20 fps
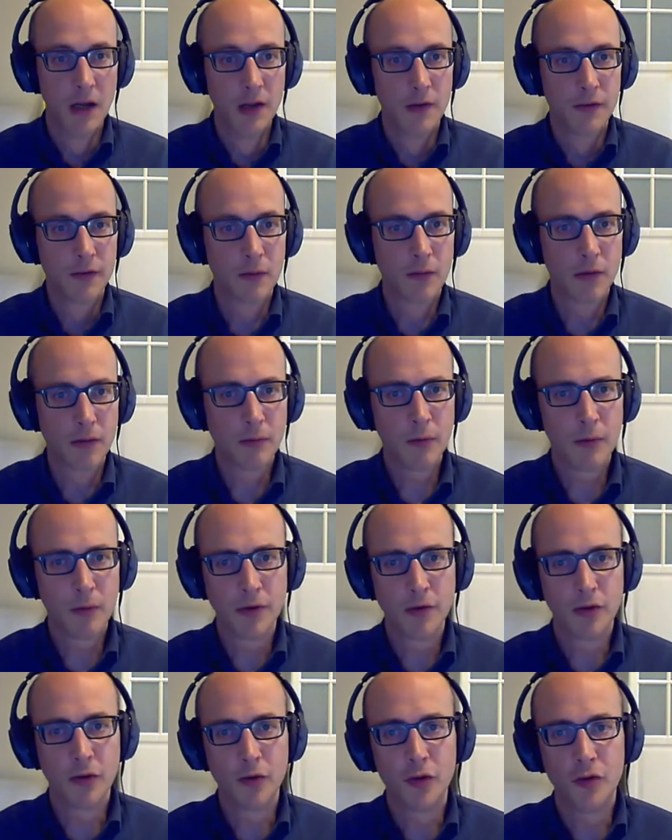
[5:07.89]
So what we
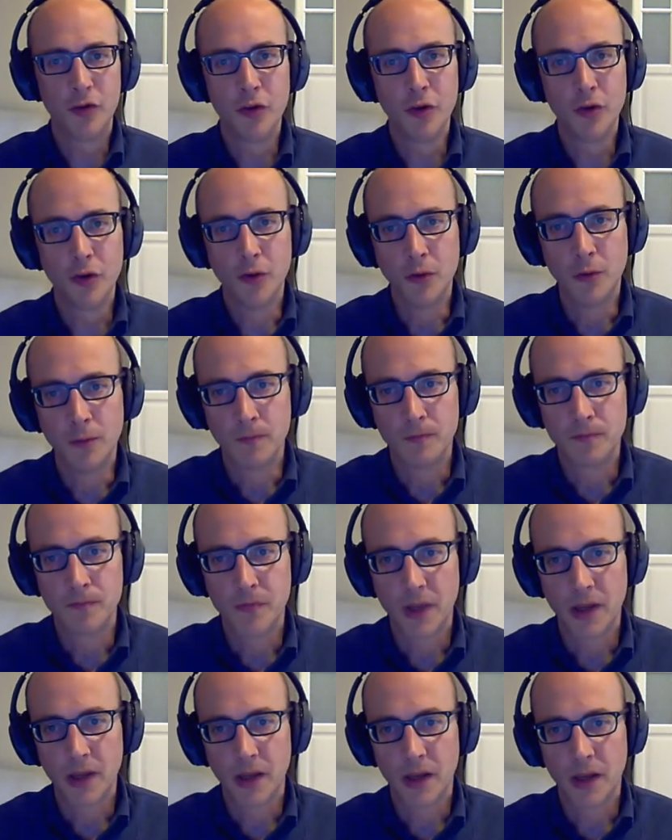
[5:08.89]
want to do
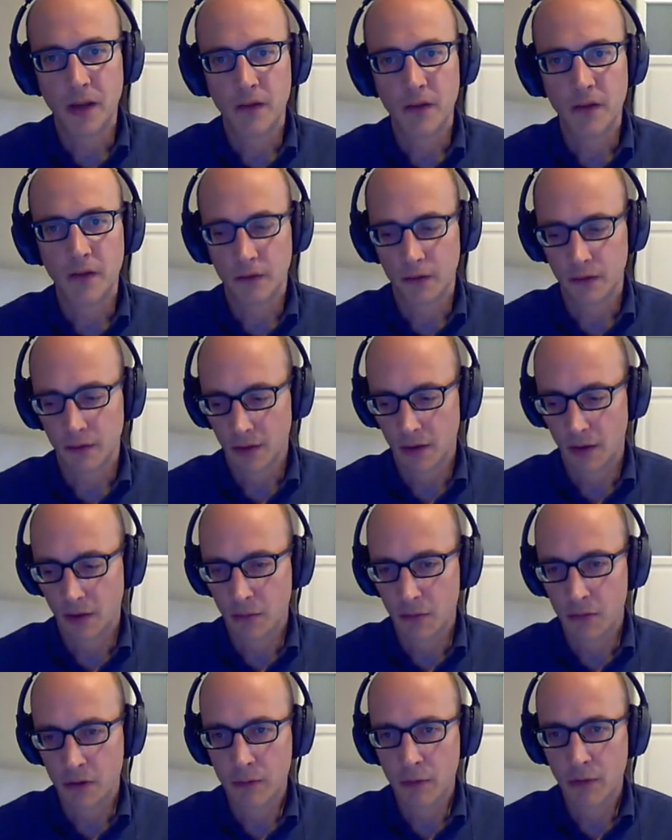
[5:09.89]
is
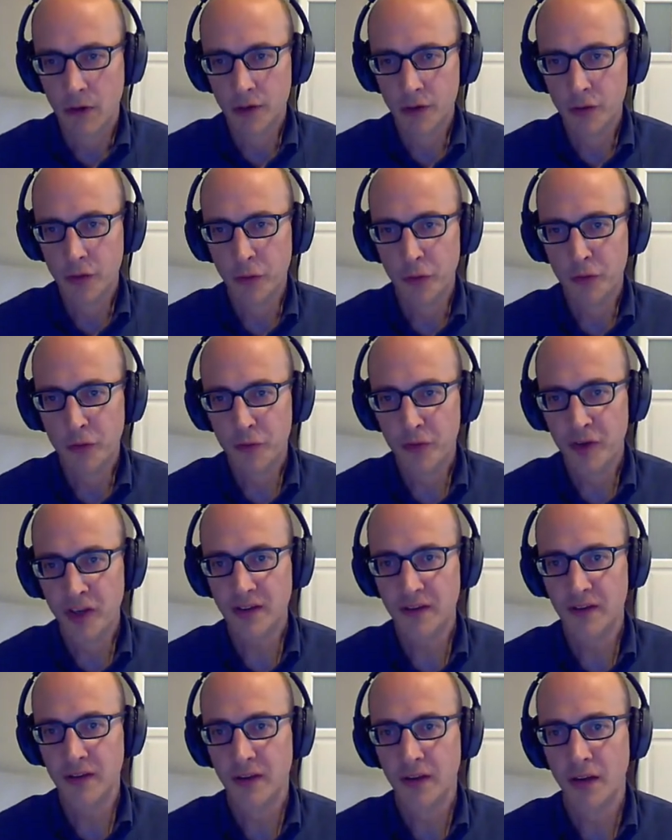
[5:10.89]
we want to
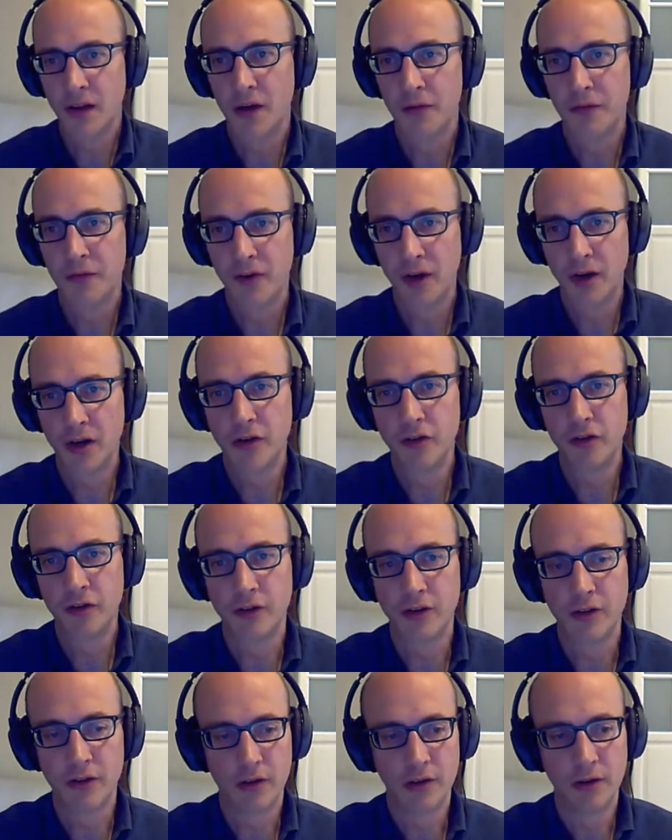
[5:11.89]
fit a
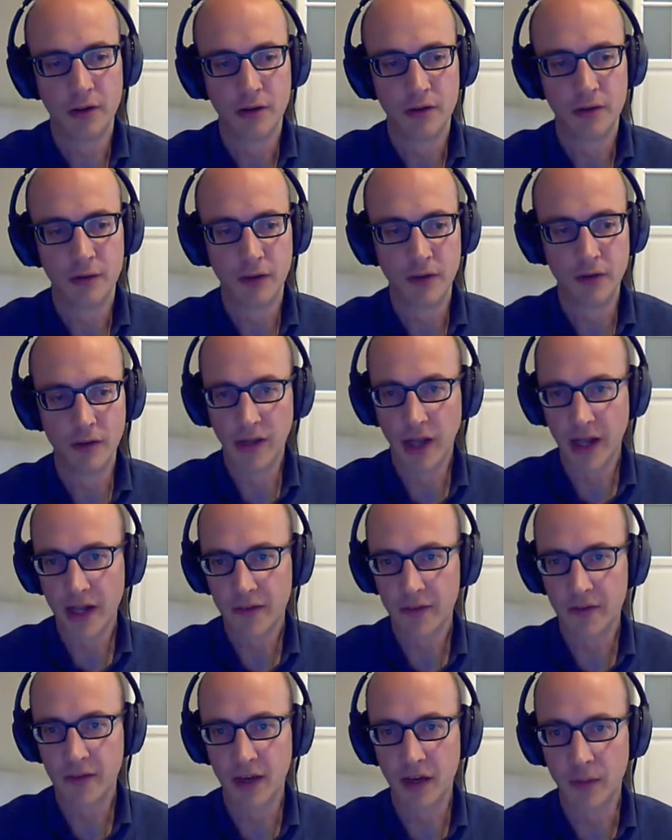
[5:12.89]
function to this
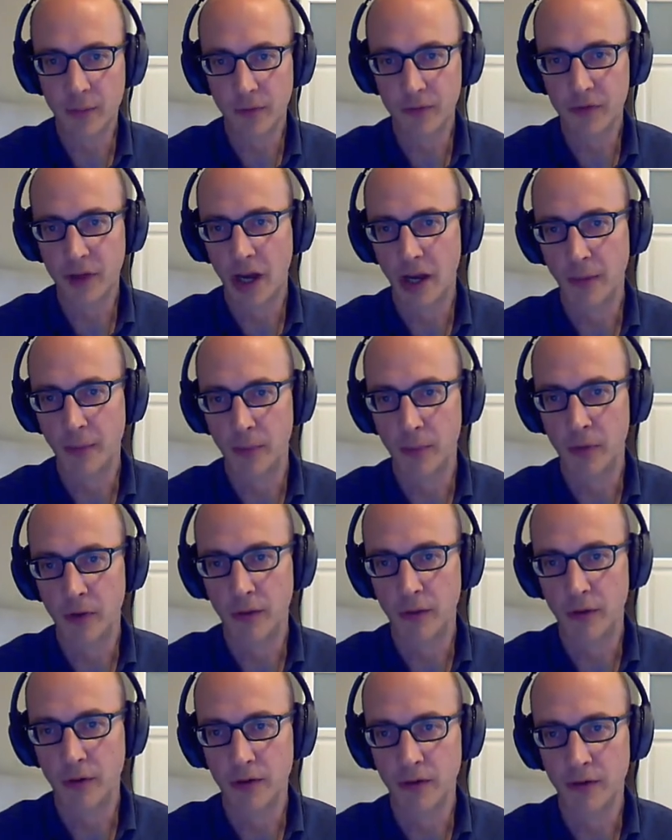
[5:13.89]
landscape of the
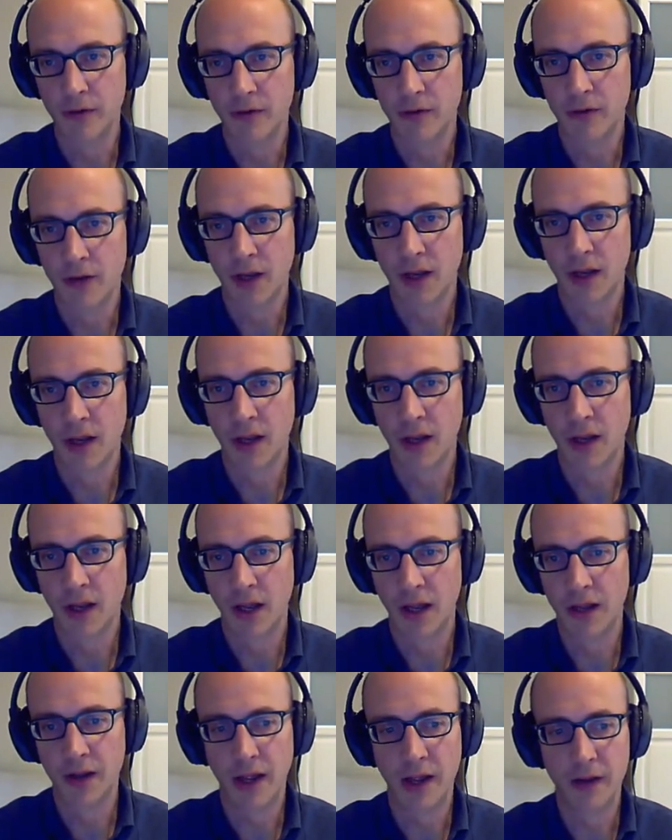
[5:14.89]
hyperparameters
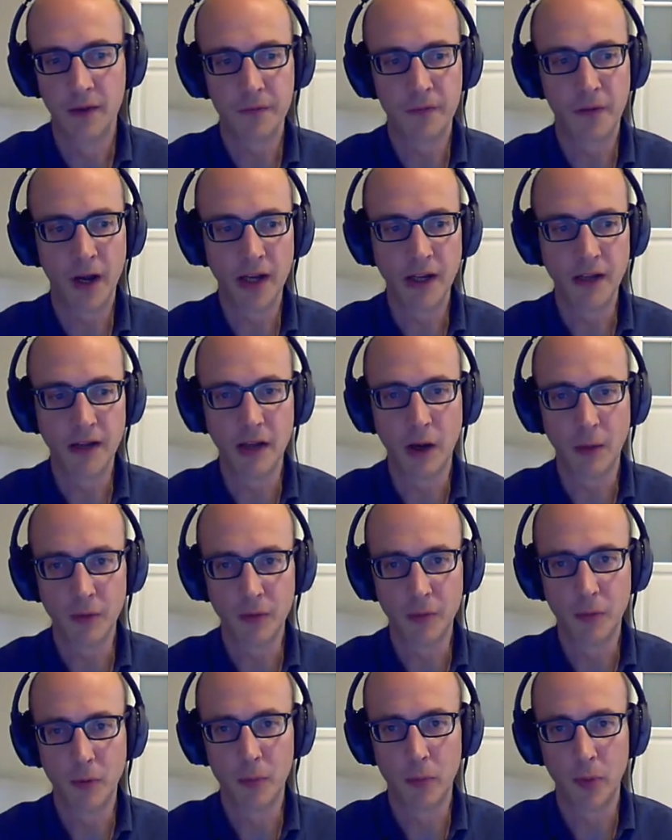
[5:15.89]
and find the
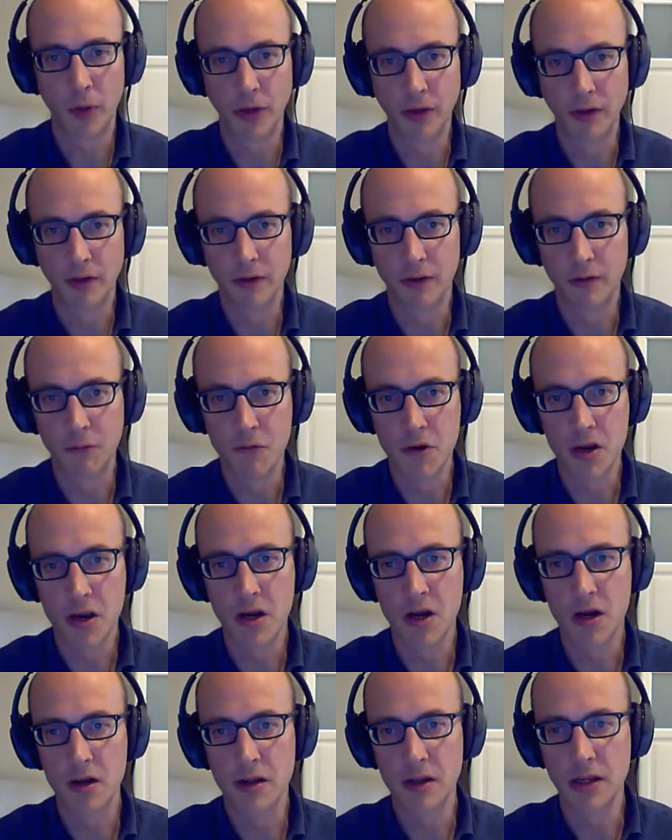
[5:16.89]
optimal point
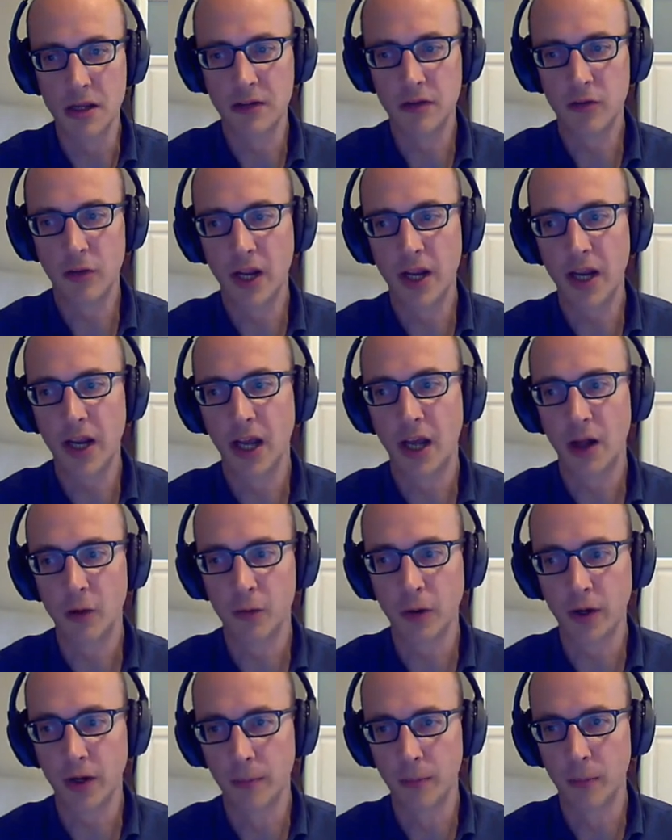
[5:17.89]
where the training
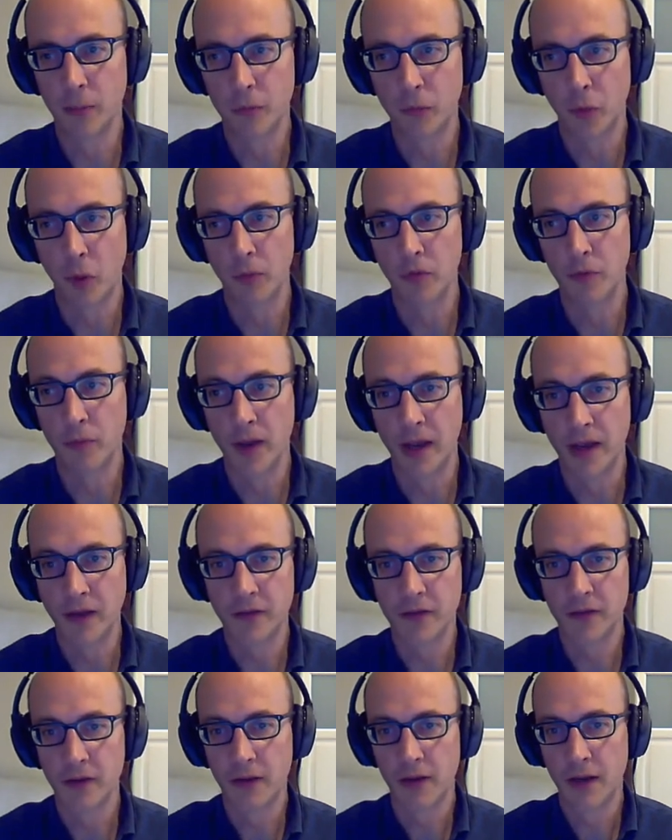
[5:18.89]
algorithm performs
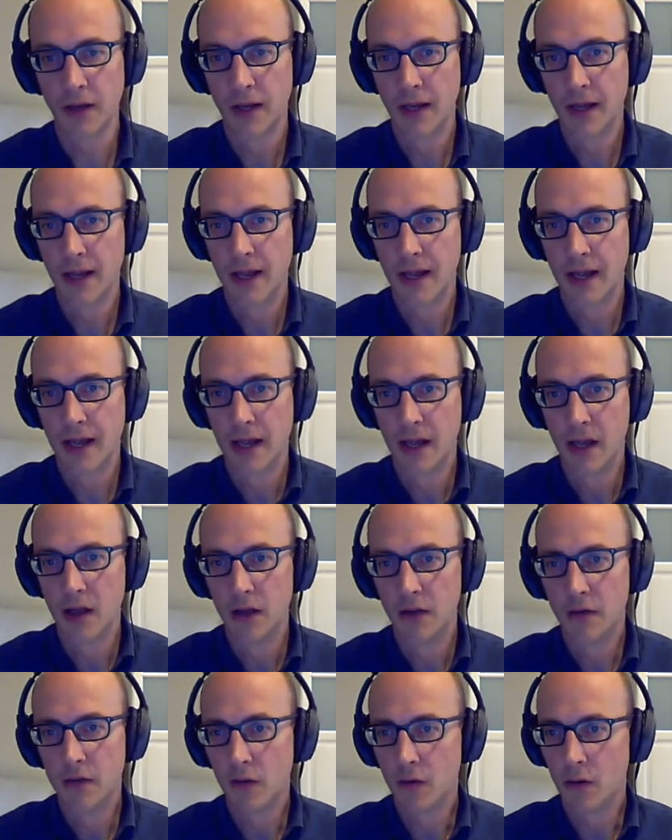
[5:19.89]
best.
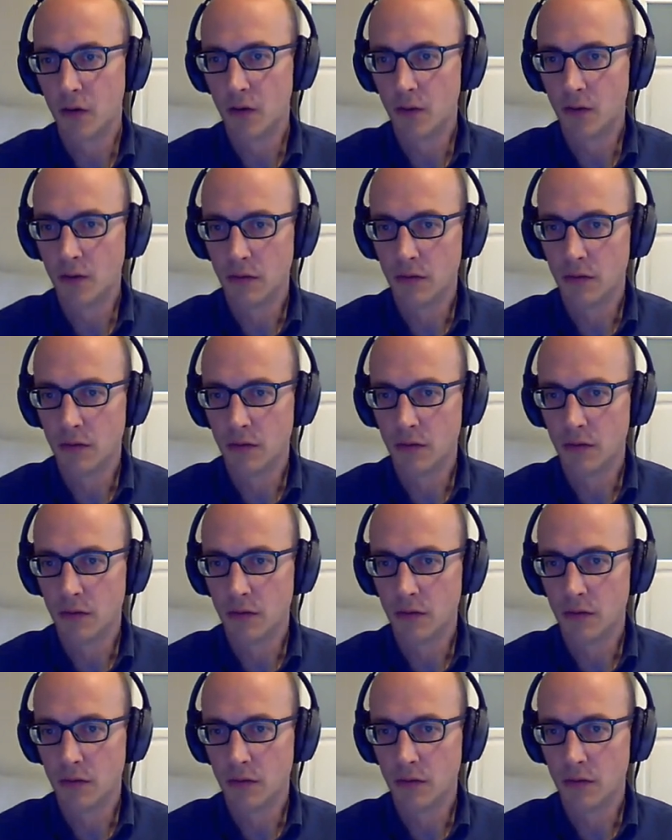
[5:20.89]
So